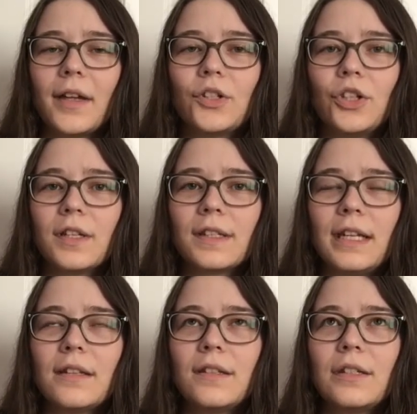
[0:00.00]
She just
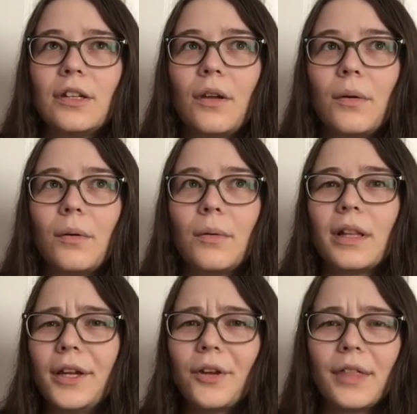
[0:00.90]
needs to
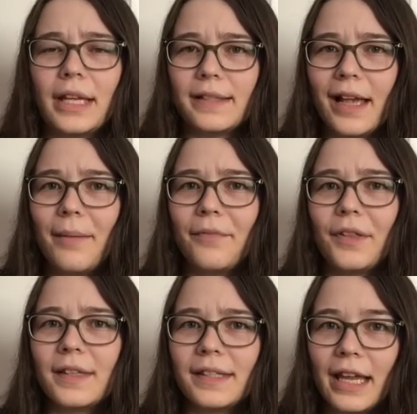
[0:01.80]
clear things up for
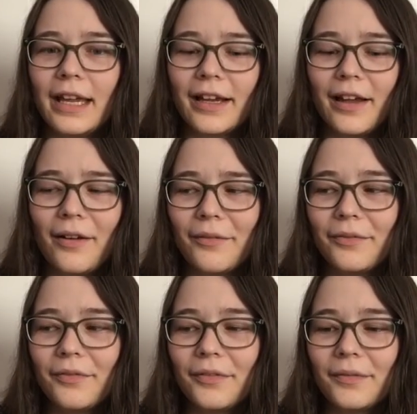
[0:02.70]
the sake
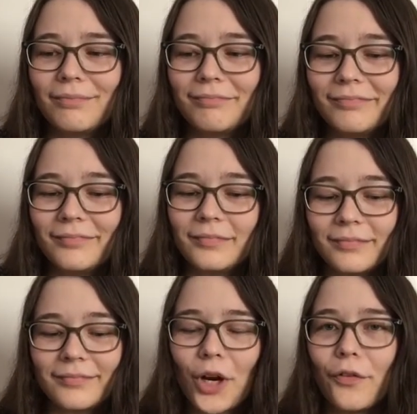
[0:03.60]
of
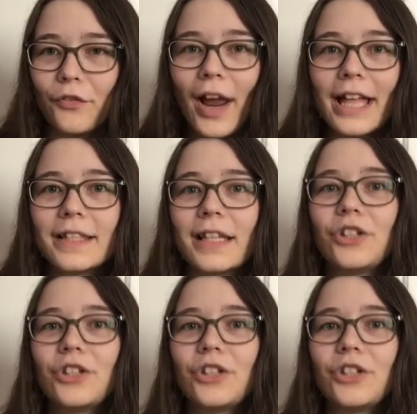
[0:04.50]
her friends.